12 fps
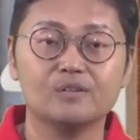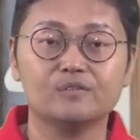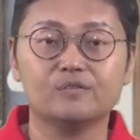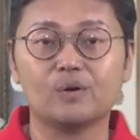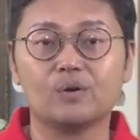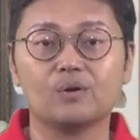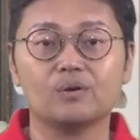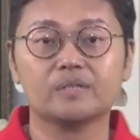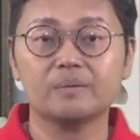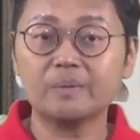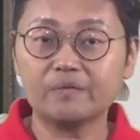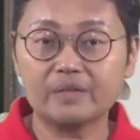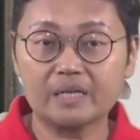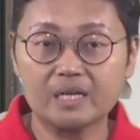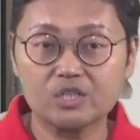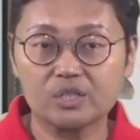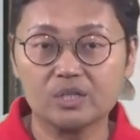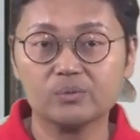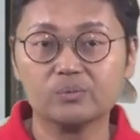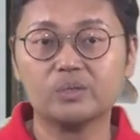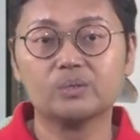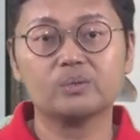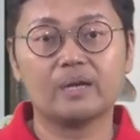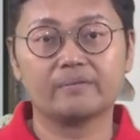For gamification,
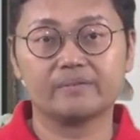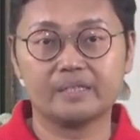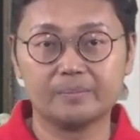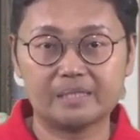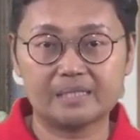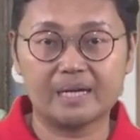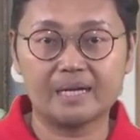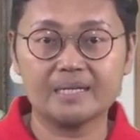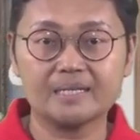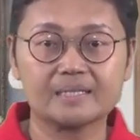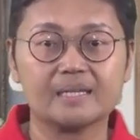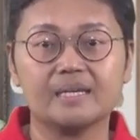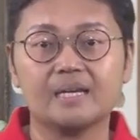we do have Gametize.